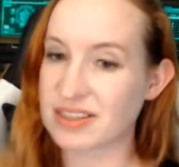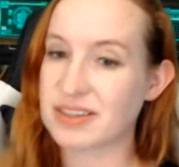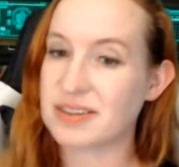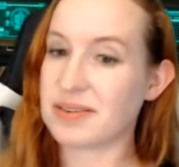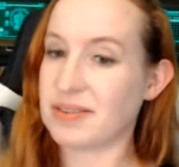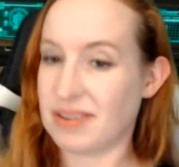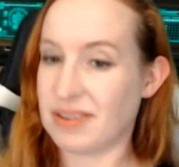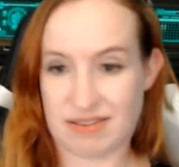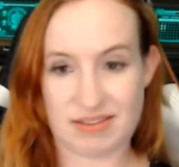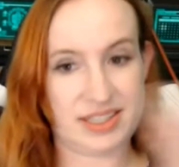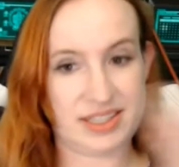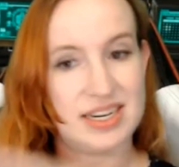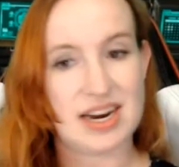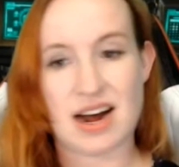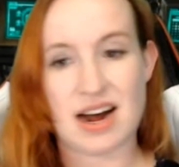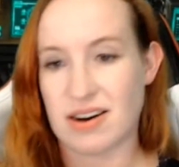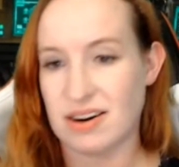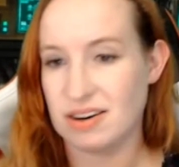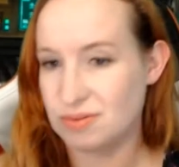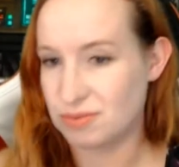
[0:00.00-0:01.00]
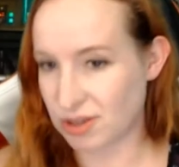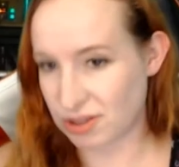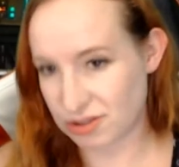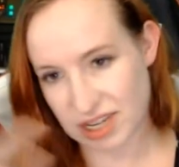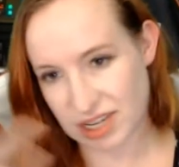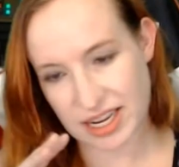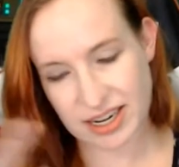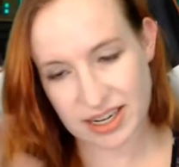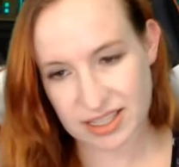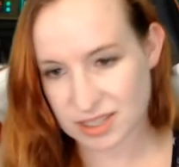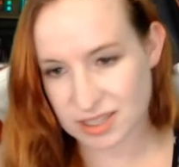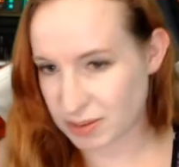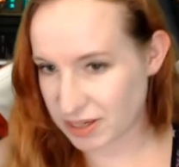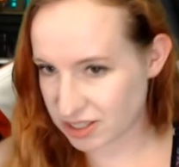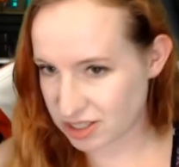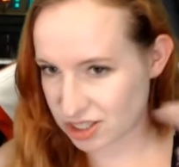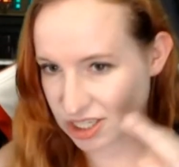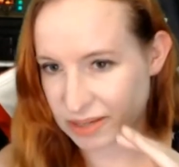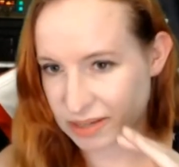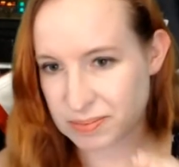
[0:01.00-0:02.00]
is not a rotating
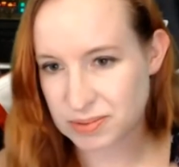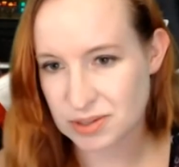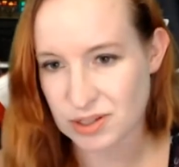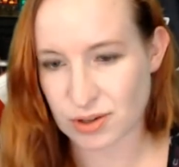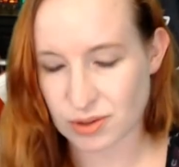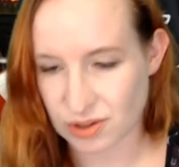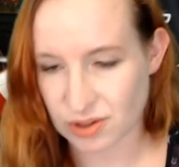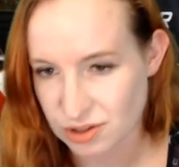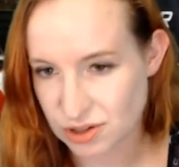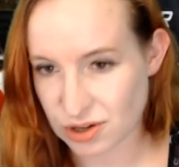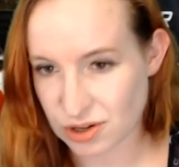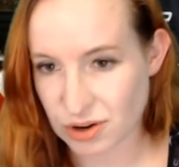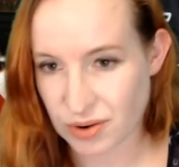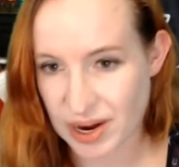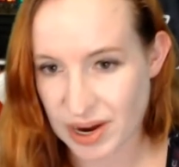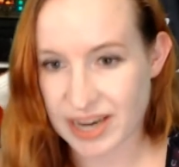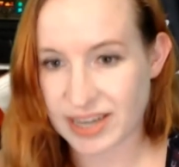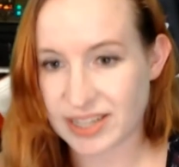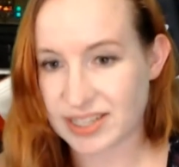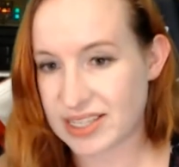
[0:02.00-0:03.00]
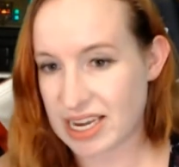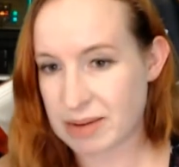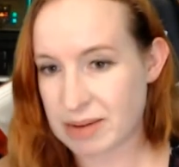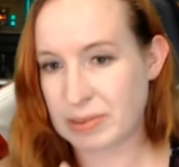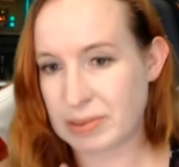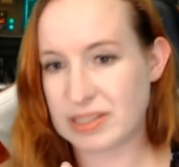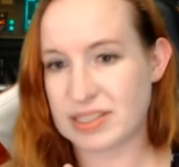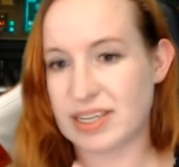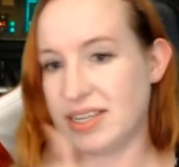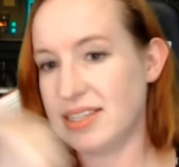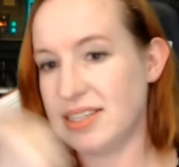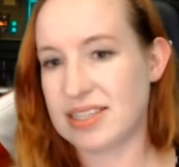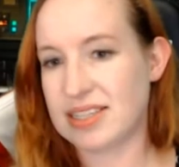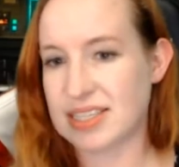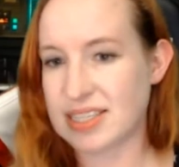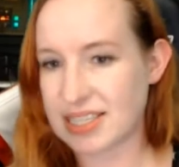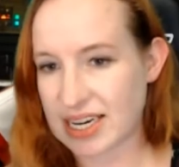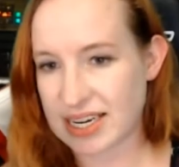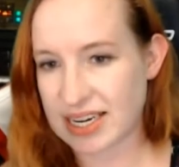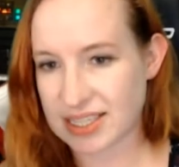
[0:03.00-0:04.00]
spaceship, so there's no, and it's able to
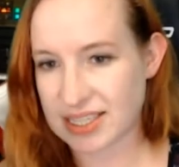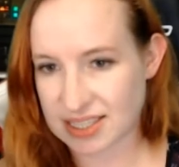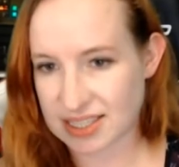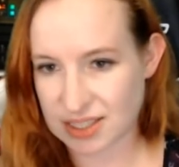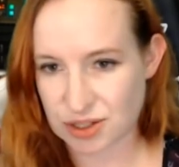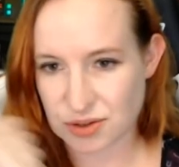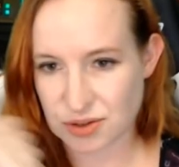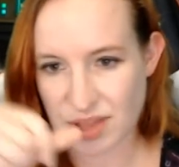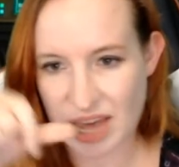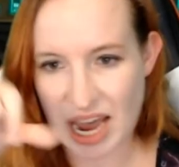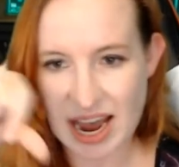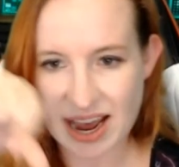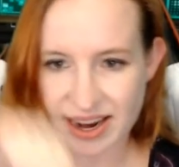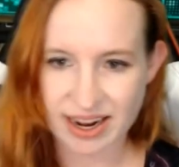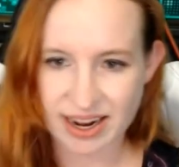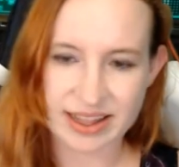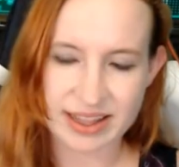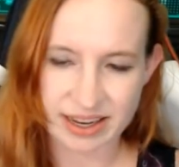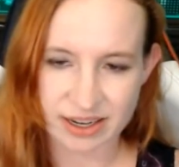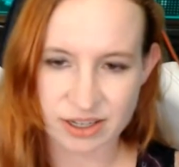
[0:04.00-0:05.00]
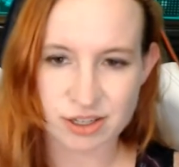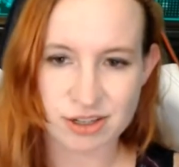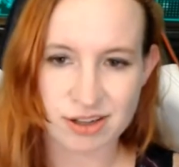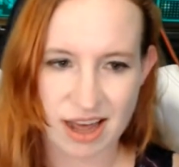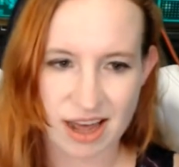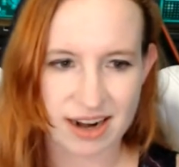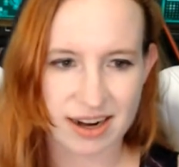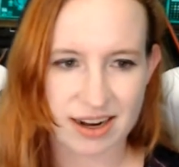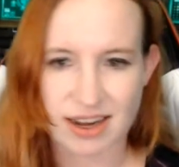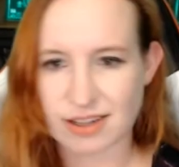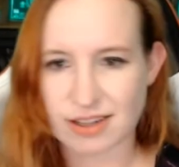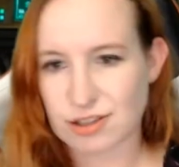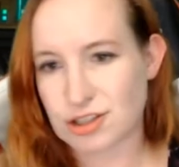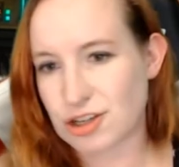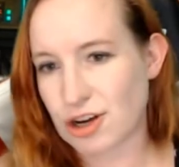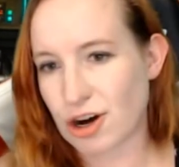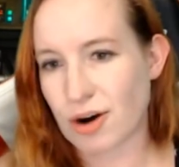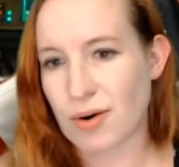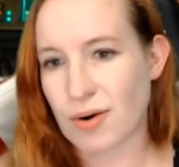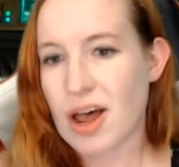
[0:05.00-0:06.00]
instantaneously do that and then do that again. So
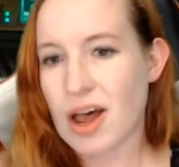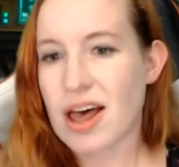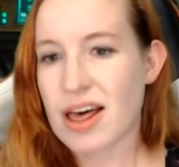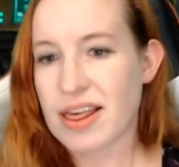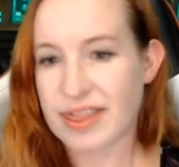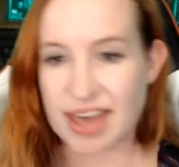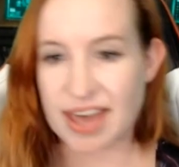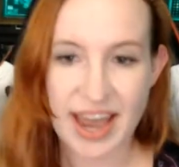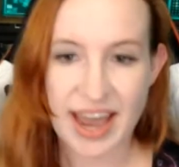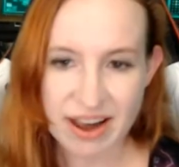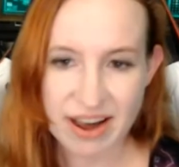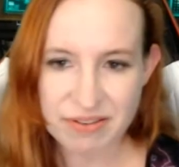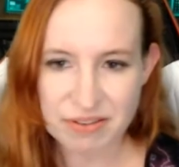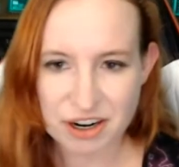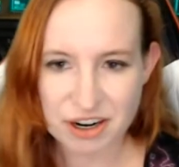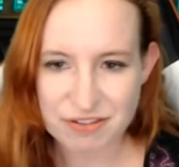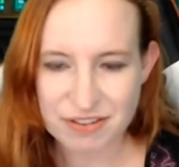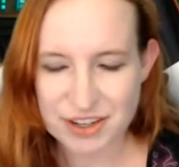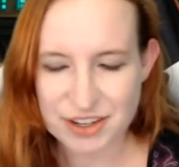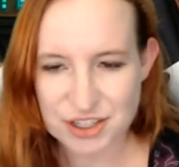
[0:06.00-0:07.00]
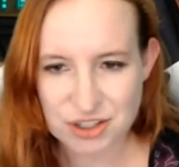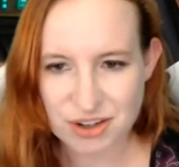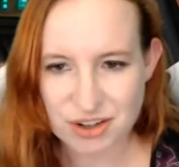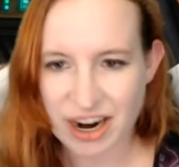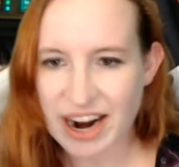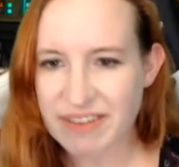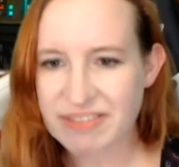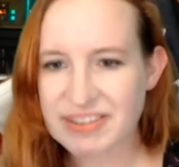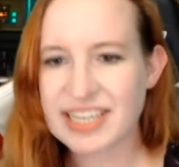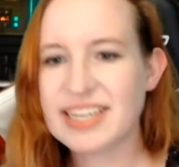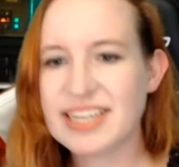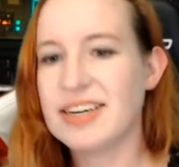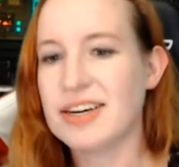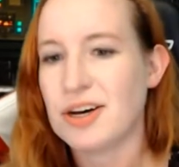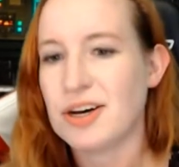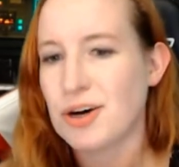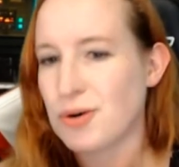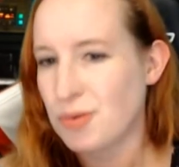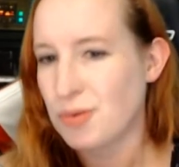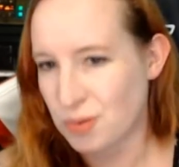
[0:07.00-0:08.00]
they have artificial gravity.
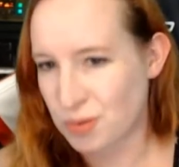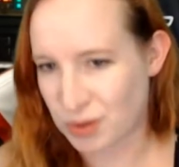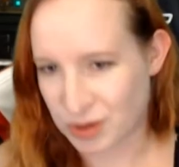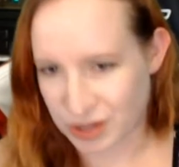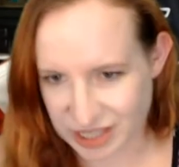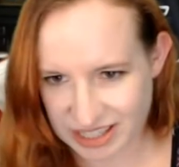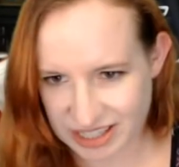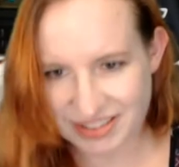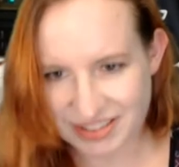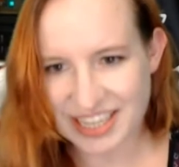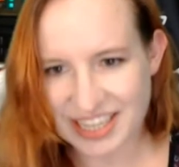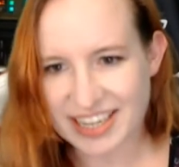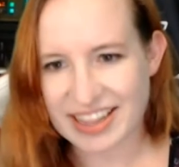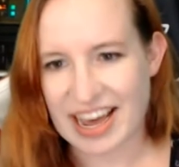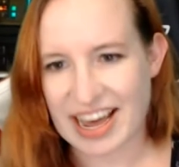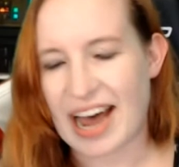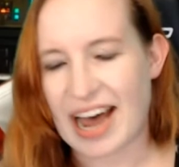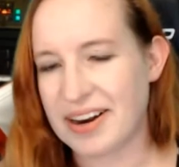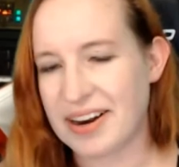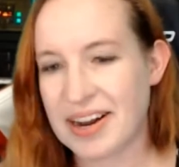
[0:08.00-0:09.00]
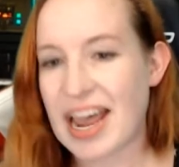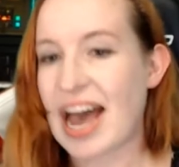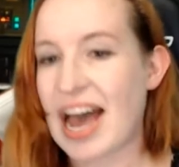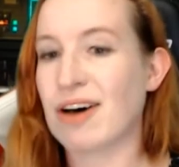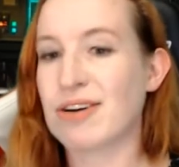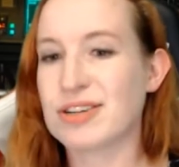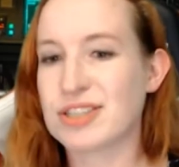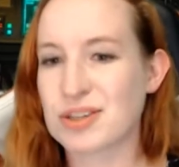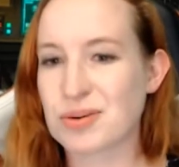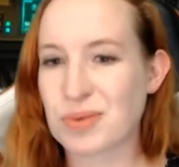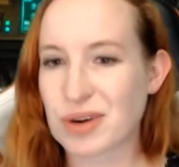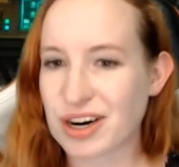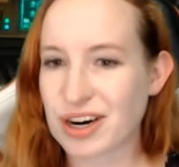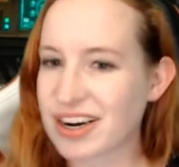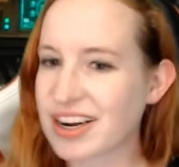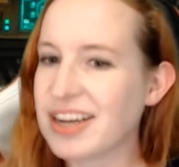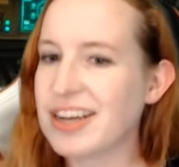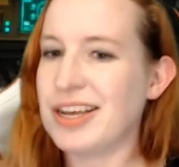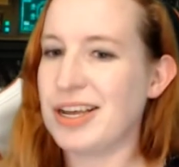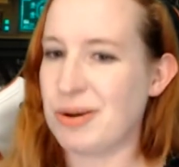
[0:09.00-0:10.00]
We're leaving it at that. How does it work?
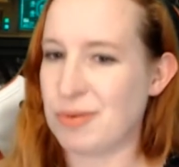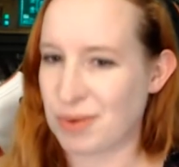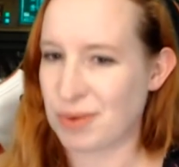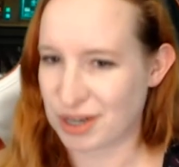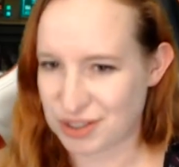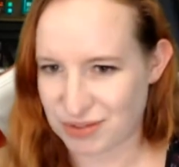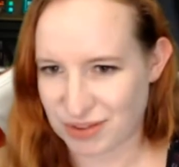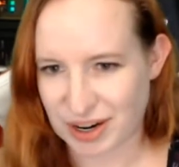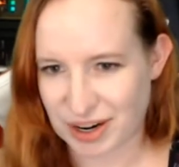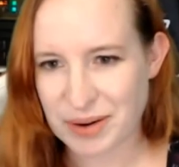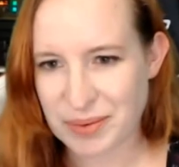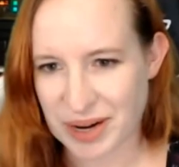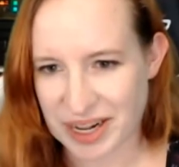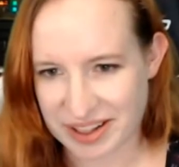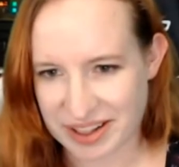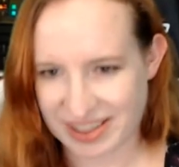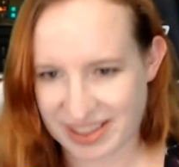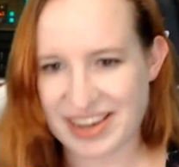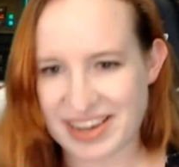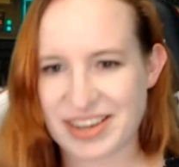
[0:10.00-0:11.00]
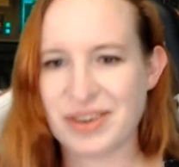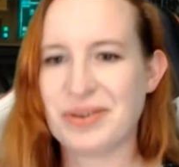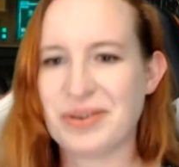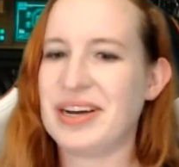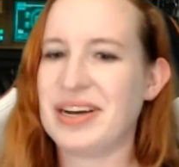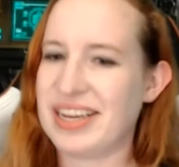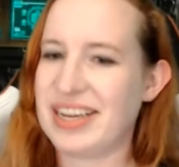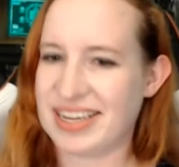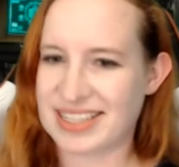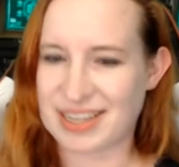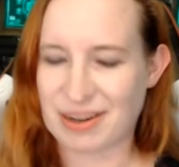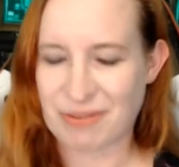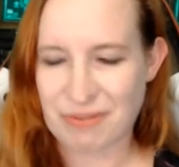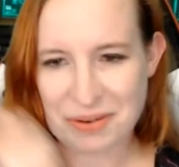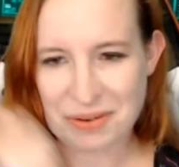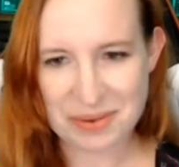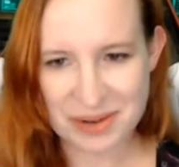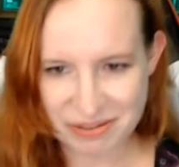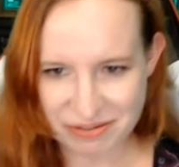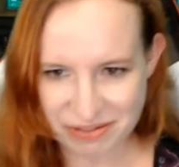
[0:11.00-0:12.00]
It works very well, thank you, except for when
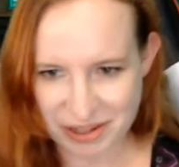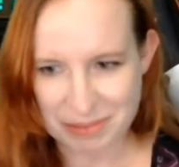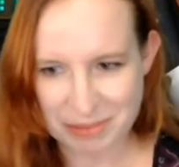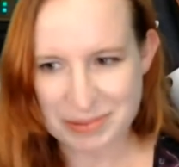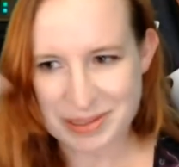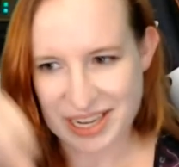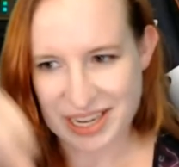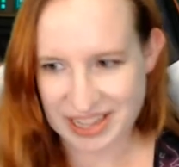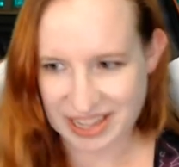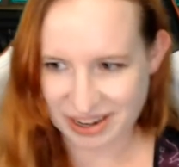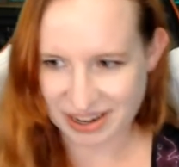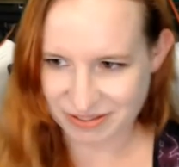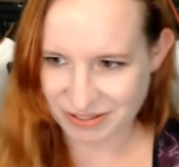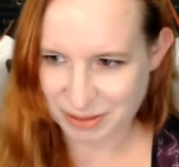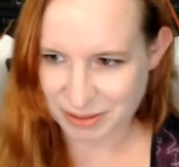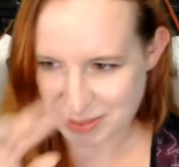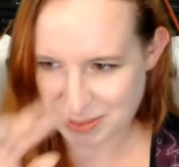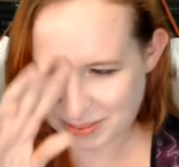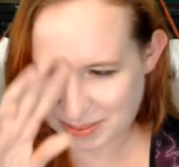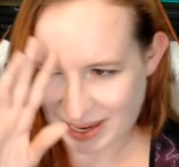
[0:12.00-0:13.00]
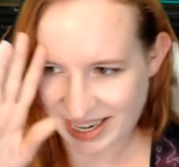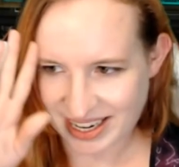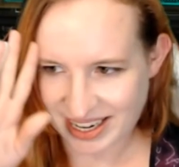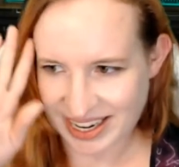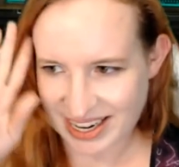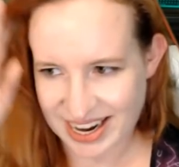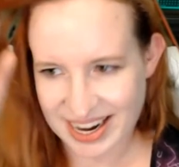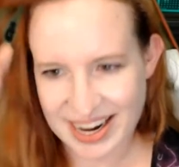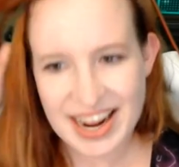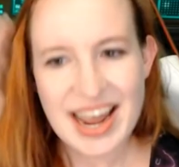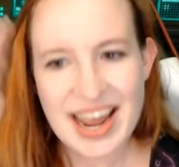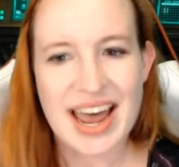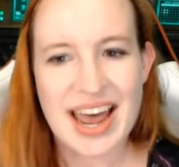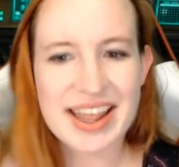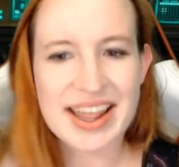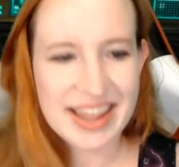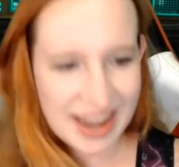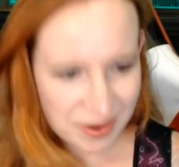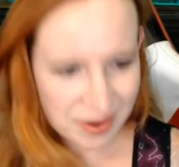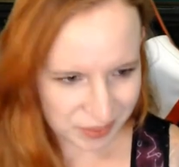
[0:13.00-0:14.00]
it flips and then it flips back again, and
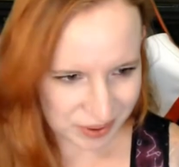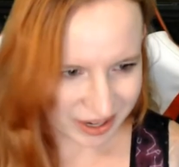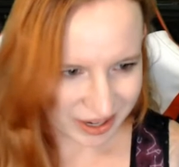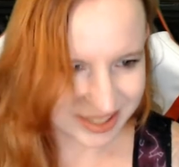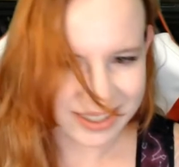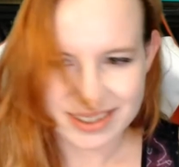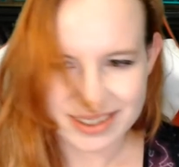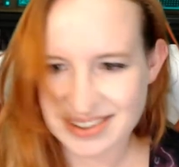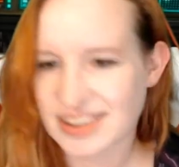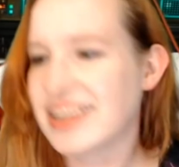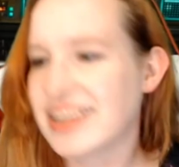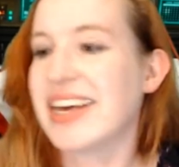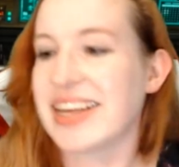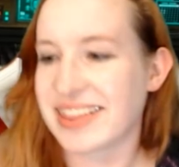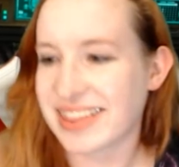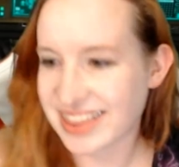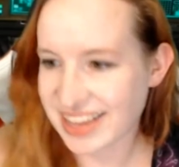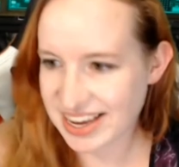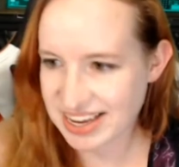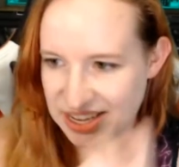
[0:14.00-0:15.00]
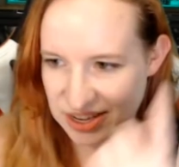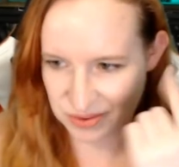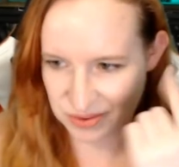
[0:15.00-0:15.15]
that works. Yeah, thank you,